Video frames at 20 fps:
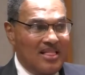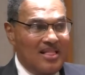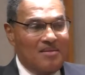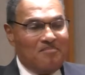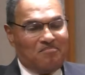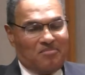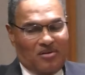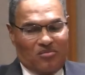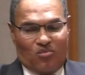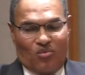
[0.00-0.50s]

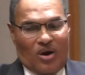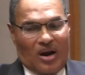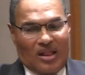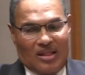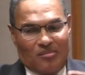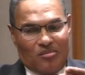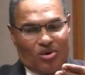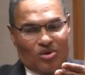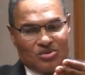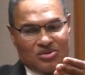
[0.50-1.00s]
But one of the
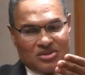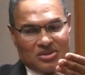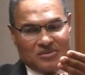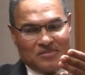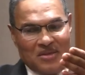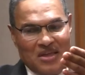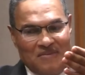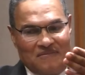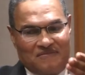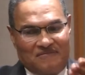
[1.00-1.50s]
most
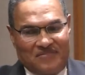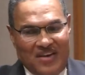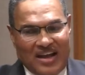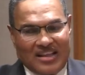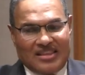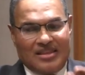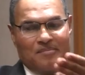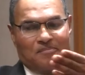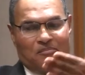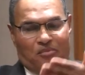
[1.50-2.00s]

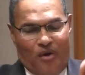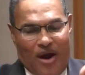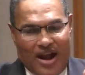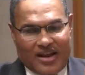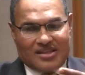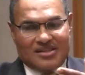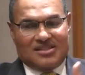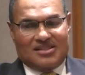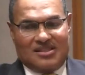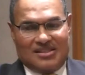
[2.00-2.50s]
effective
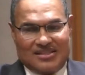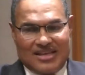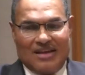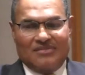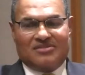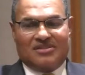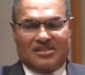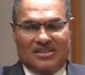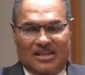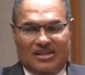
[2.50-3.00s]
practices I've
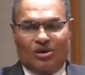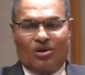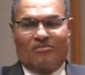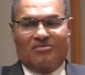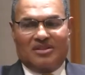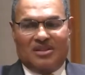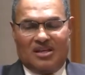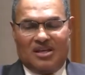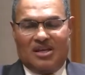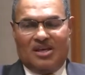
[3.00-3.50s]
seen over the
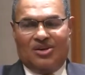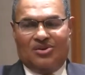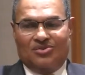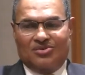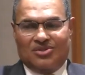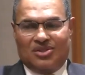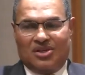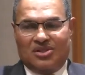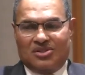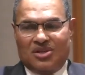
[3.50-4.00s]
years
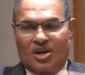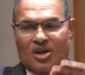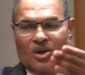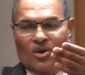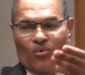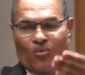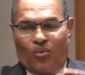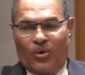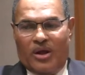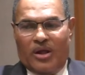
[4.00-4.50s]
is
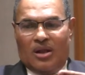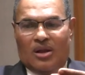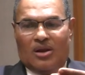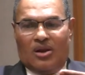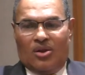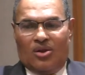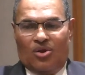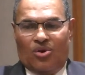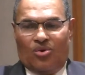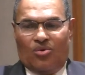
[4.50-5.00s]
when
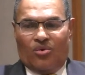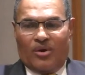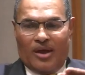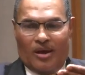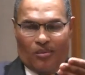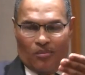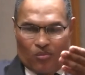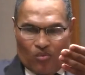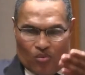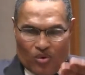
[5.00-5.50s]
you
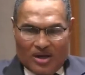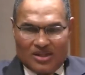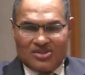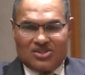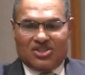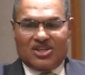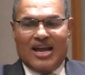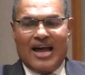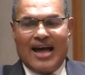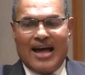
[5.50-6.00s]
help one
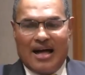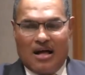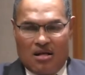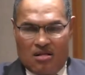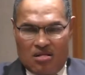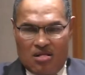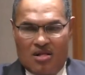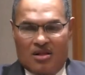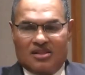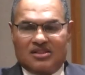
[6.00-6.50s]
child
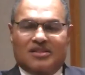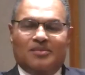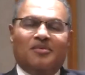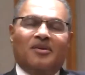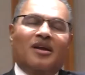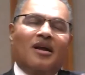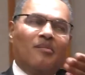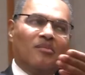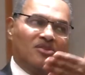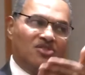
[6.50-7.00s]
to
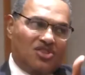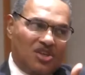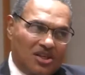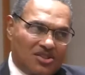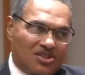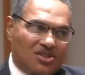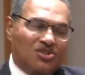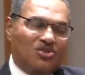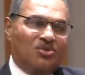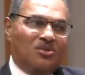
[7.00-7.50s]
become
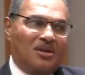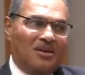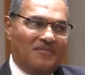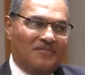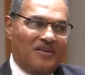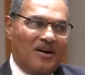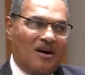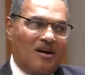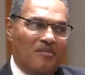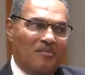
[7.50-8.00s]
adjusted to the
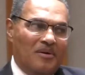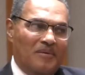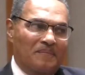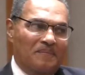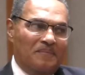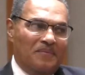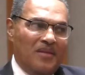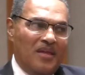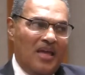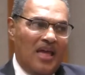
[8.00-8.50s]
environment
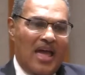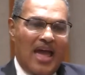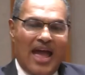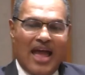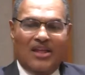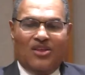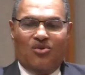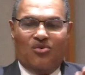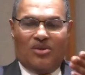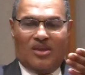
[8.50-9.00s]
and
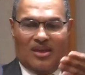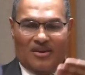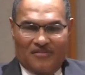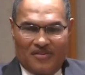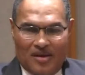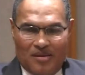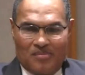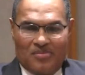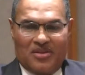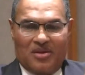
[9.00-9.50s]
you give
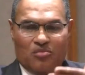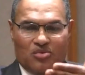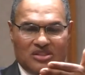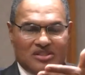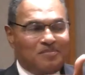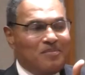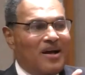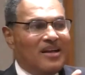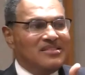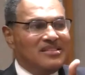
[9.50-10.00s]
him the
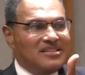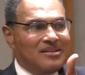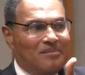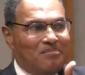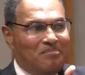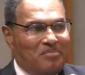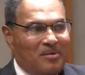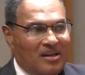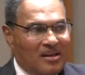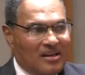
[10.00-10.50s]

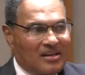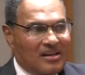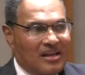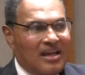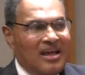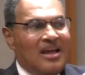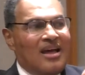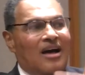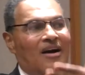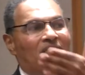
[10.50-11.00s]
responsibility
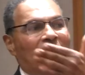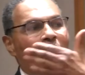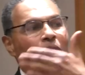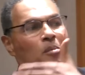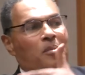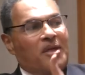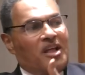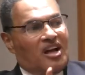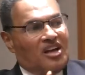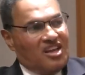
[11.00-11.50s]
of
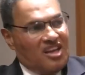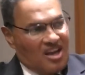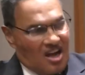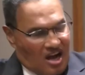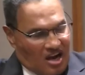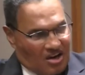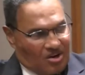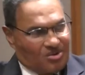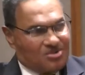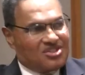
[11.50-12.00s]
helping a
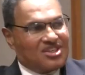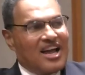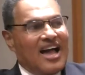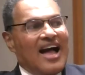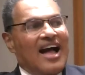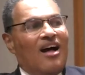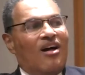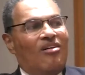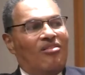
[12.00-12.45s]
younger child